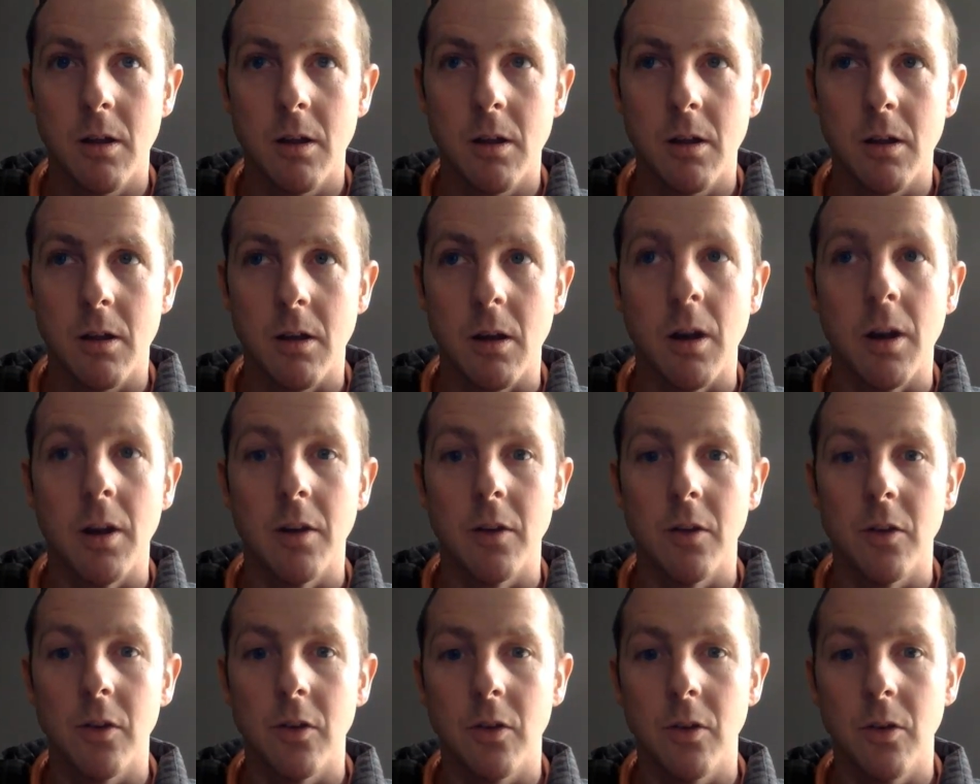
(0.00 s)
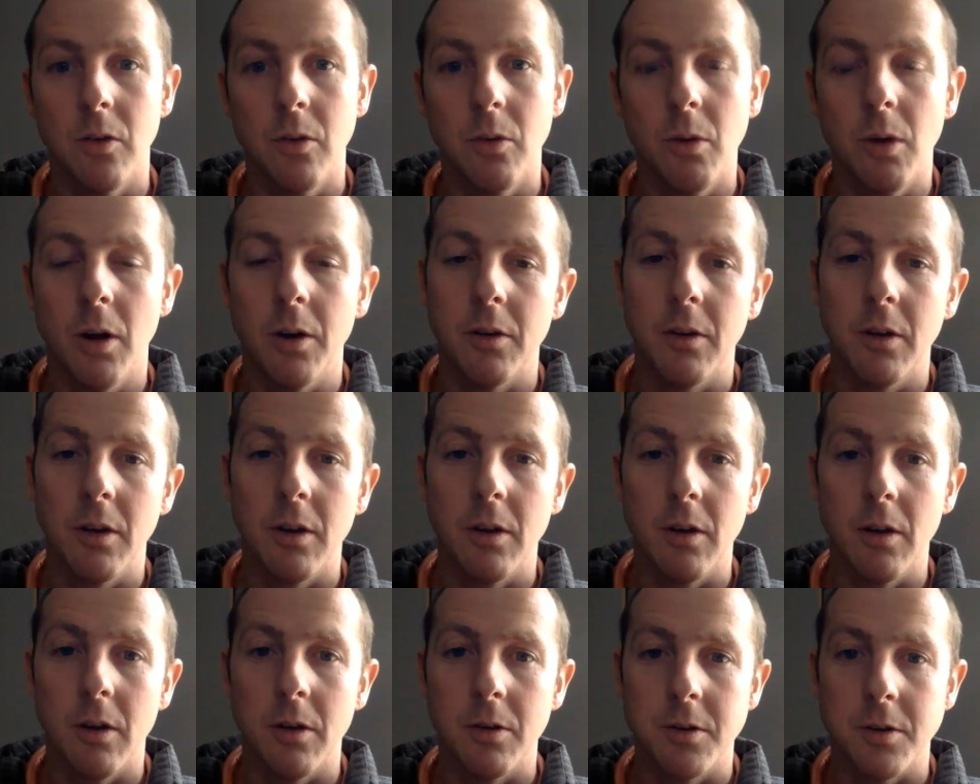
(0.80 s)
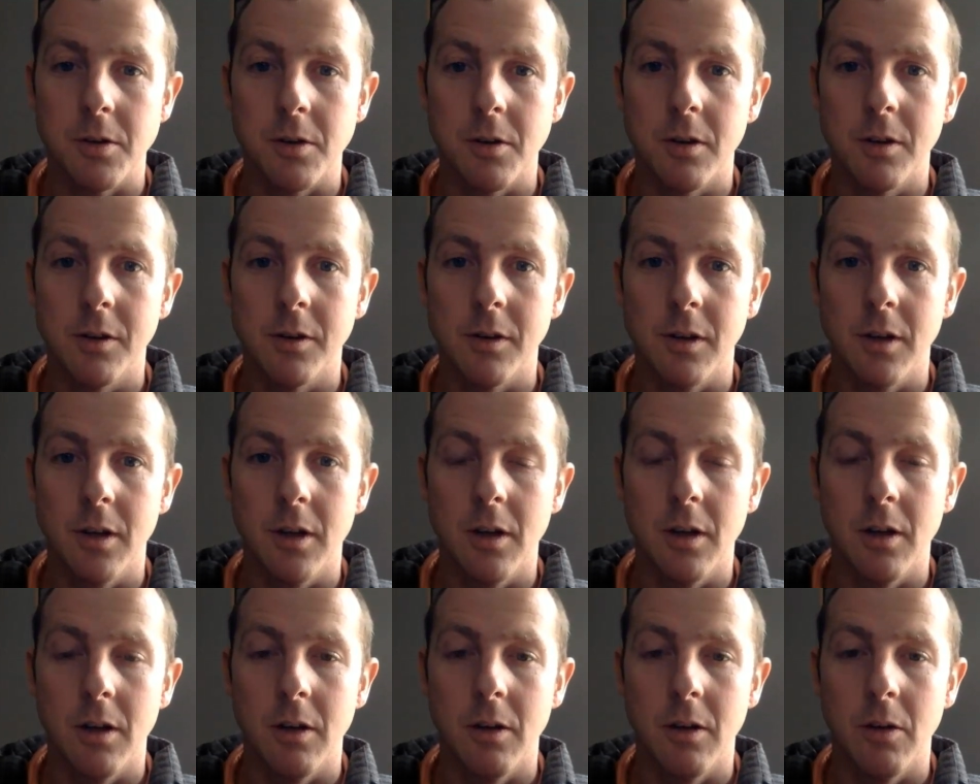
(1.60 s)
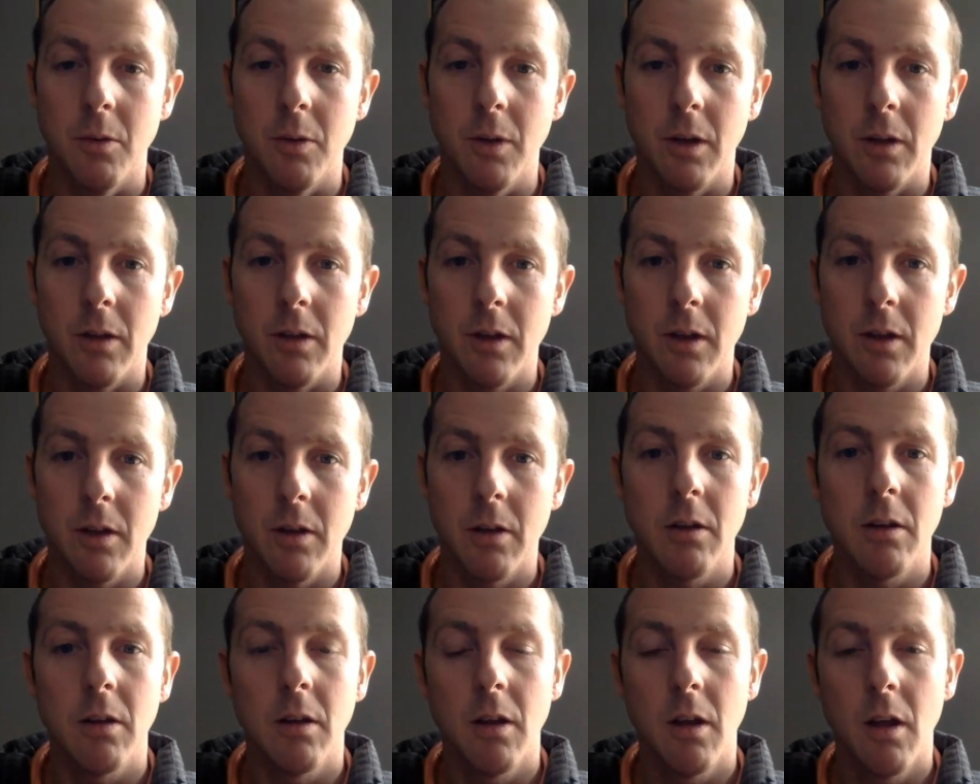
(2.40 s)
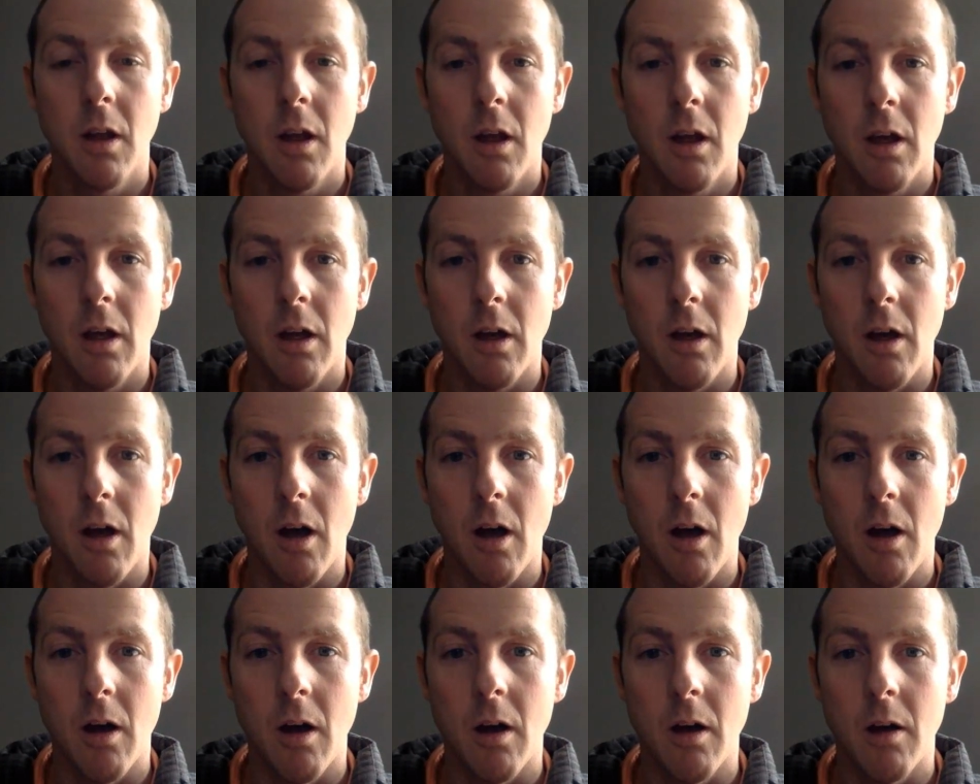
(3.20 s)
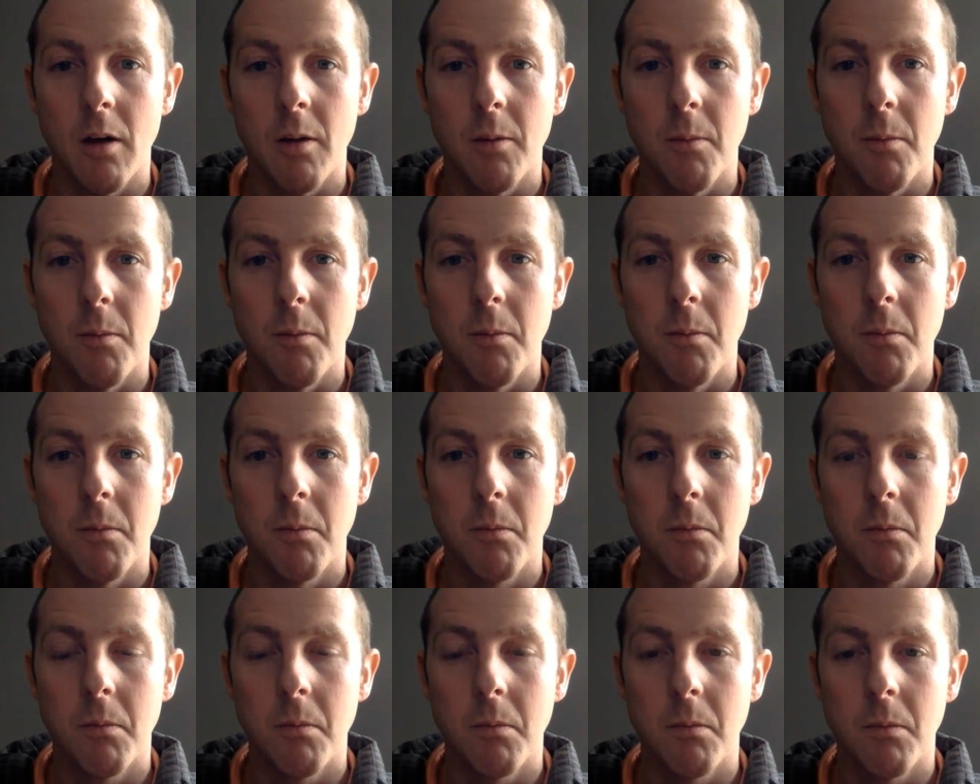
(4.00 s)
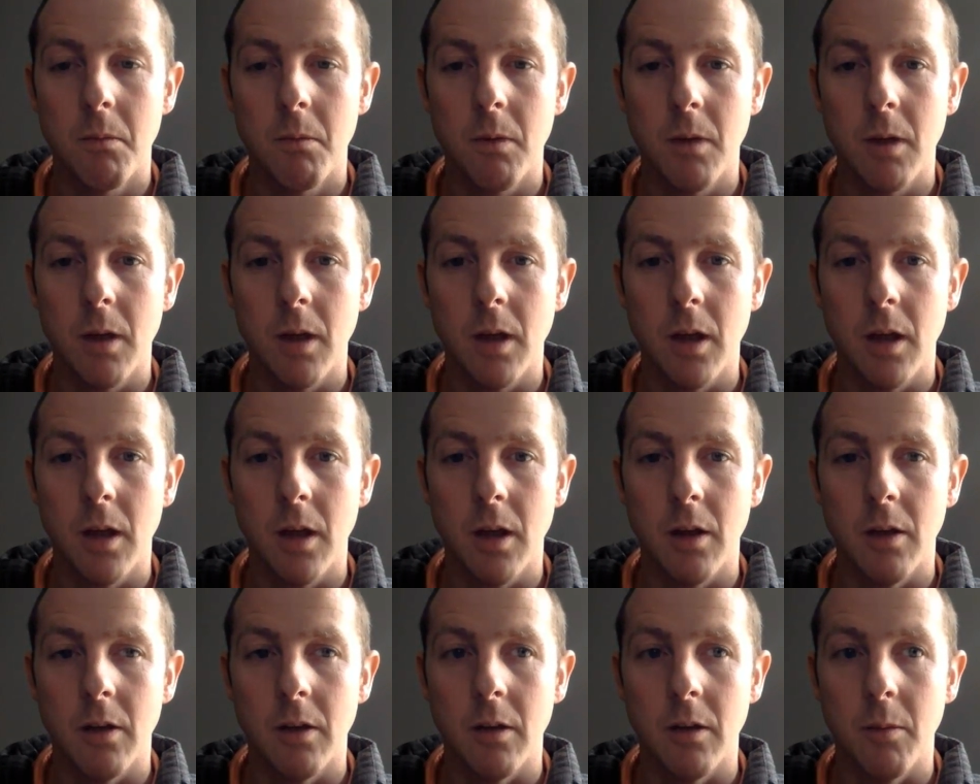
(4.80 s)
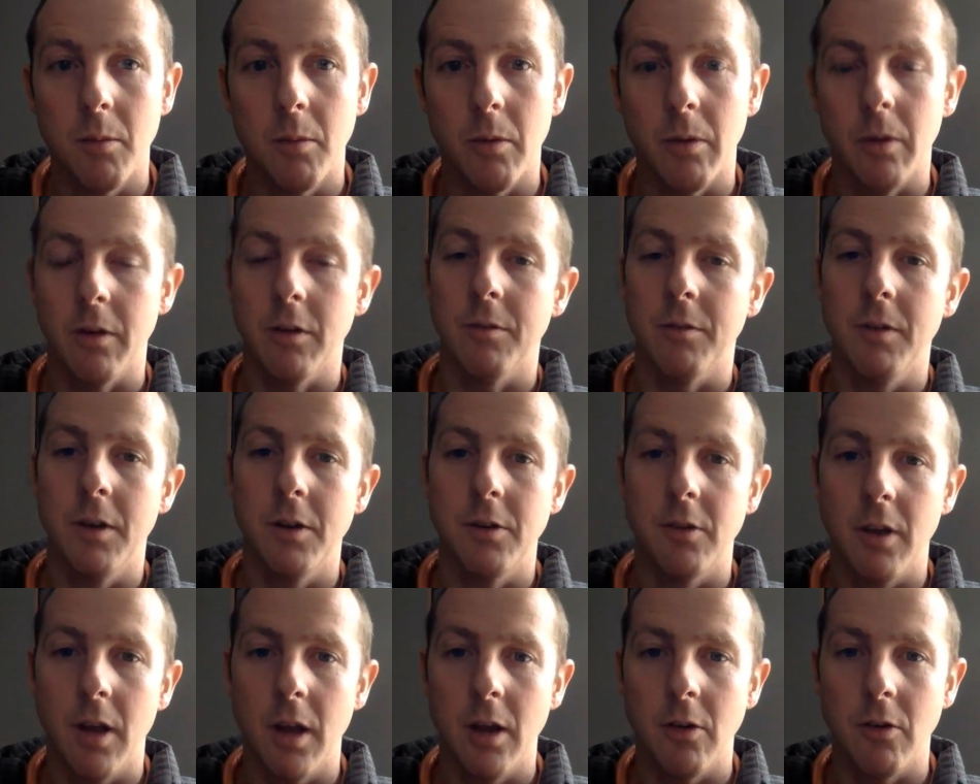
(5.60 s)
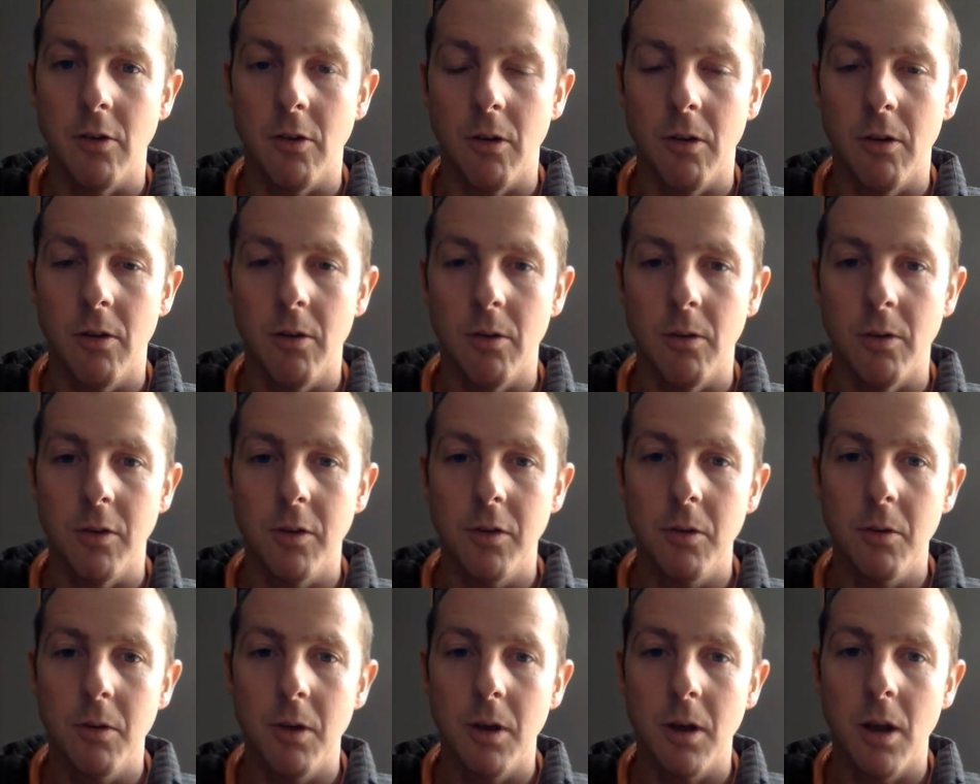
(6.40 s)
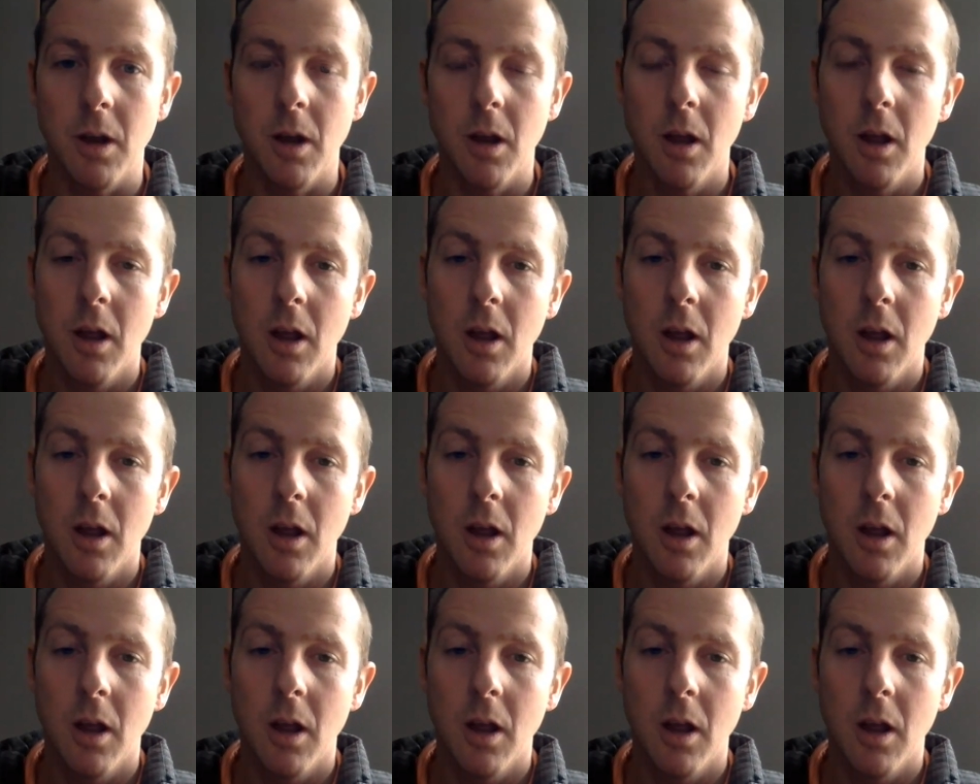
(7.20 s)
guns to hunting cultures in New England, um, and the importance of education to a student.